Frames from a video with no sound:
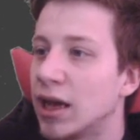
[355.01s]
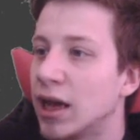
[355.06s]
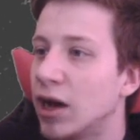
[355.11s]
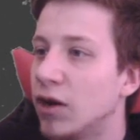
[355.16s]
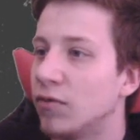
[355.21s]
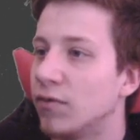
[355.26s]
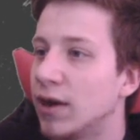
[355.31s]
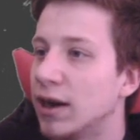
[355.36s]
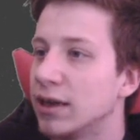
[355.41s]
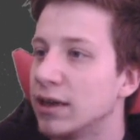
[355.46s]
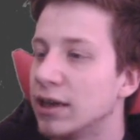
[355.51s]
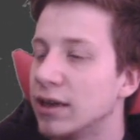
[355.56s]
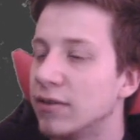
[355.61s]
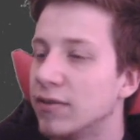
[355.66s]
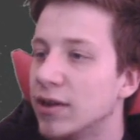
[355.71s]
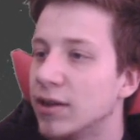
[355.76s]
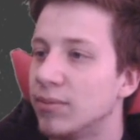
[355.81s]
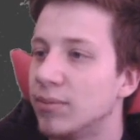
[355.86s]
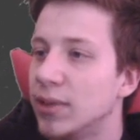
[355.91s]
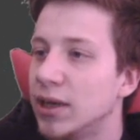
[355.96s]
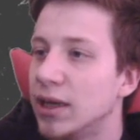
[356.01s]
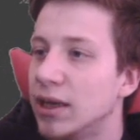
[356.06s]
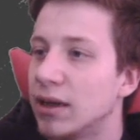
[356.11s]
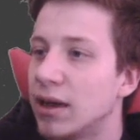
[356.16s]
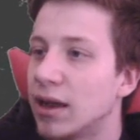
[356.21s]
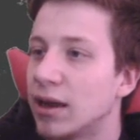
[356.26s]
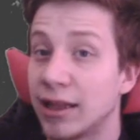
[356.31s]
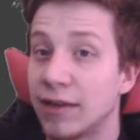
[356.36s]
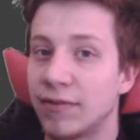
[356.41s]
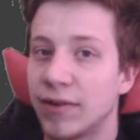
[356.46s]
how wide it will be,
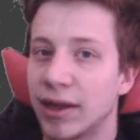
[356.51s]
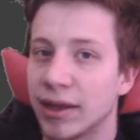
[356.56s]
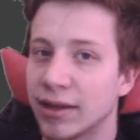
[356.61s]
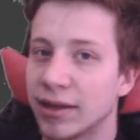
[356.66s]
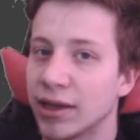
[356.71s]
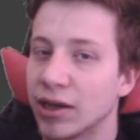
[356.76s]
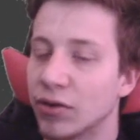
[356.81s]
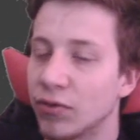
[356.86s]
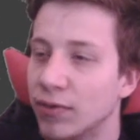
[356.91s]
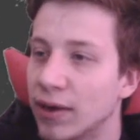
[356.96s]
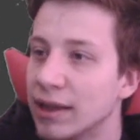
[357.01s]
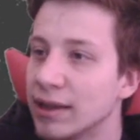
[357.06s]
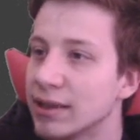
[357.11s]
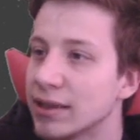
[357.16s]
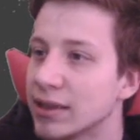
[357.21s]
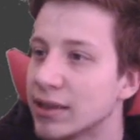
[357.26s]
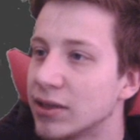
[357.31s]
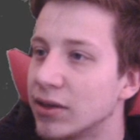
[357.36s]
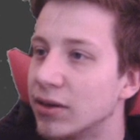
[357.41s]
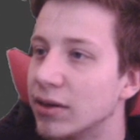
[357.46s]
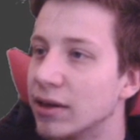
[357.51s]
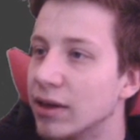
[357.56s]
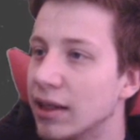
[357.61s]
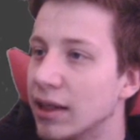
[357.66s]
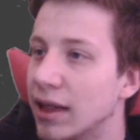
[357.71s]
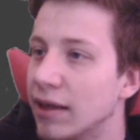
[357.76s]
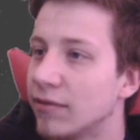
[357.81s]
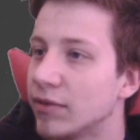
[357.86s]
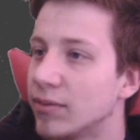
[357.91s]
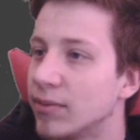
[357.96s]
and if I click once on the
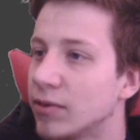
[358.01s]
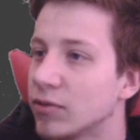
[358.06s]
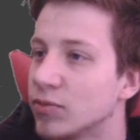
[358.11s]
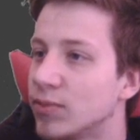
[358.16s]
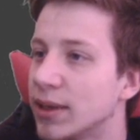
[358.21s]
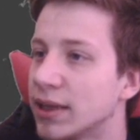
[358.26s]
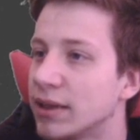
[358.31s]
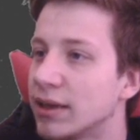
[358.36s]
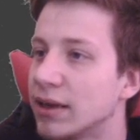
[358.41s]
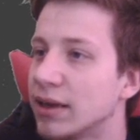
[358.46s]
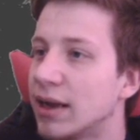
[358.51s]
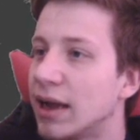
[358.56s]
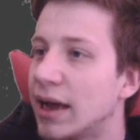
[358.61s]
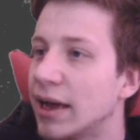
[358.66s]
left mouse button,